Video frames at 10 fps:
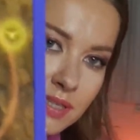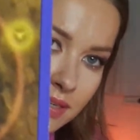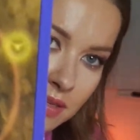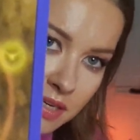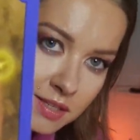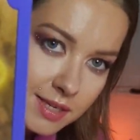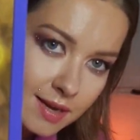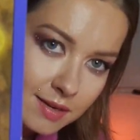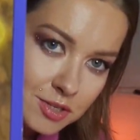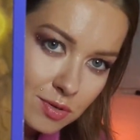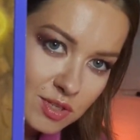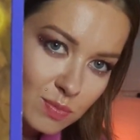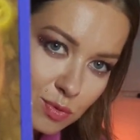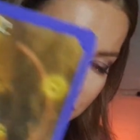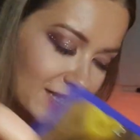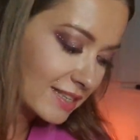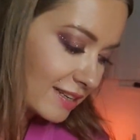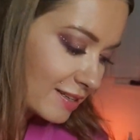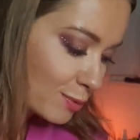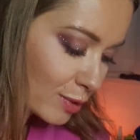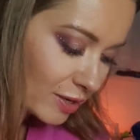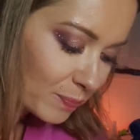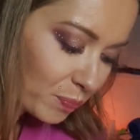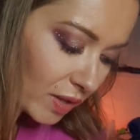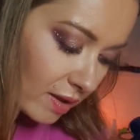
It's like the Indiana Jones movie scene, I swear.